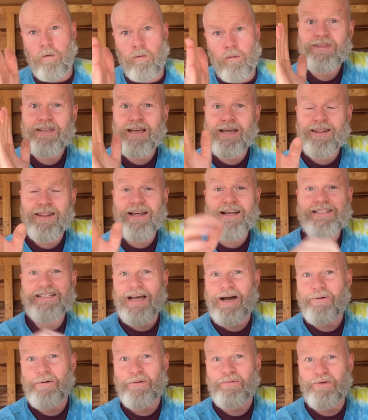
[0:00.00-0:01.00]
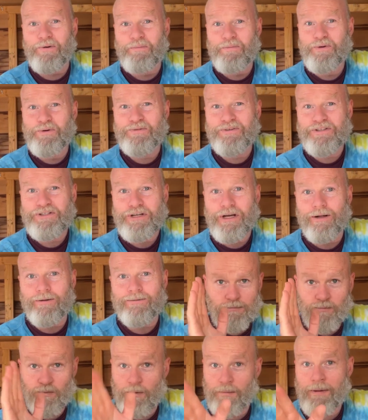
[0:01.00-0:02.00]
And that's how we remove a
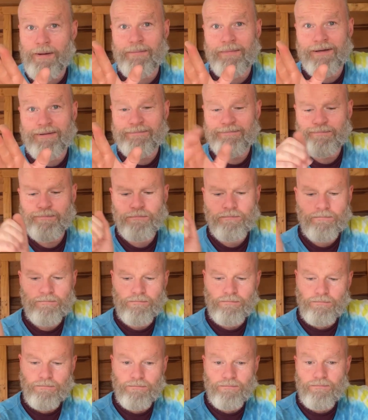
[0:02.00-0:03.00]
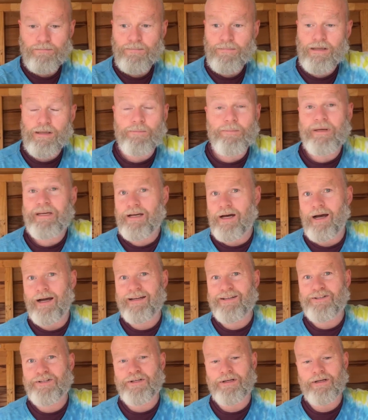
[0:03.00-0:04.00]
shelf. Remember, be
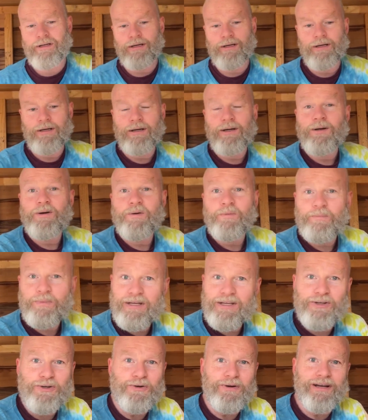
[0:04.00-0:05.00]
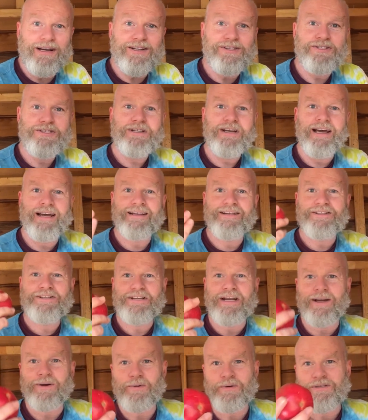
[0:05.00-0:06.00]
kind, be curious, and
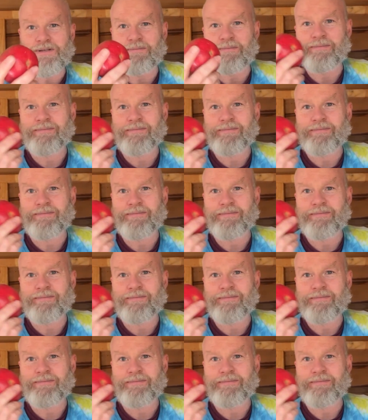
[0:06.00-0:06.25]
stay awesome.